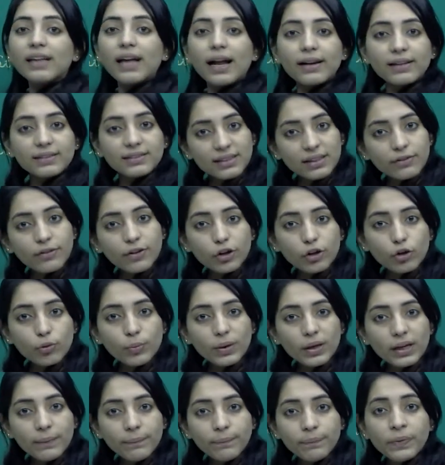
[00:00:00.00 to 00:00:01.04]
that is given to
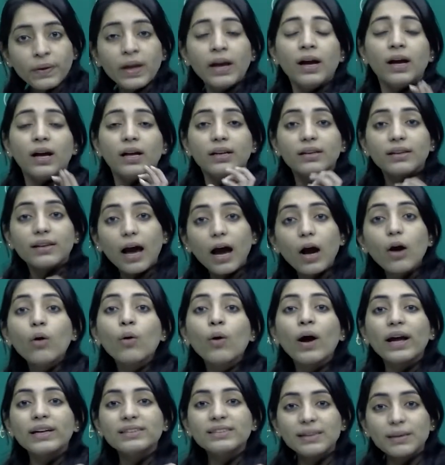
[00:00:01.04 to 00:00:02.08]
me. Now
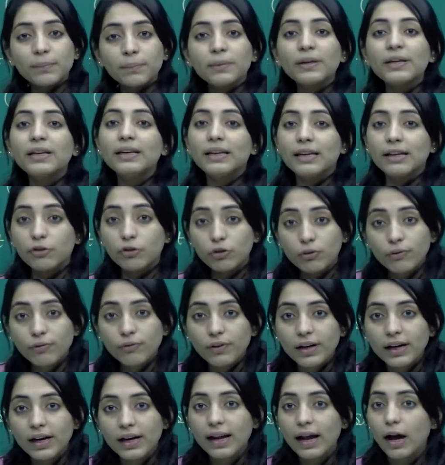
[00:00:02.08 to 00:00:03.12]
I simply need to
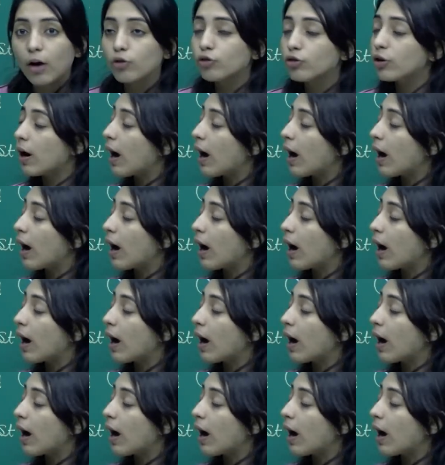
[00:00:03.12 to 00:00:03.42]
figure out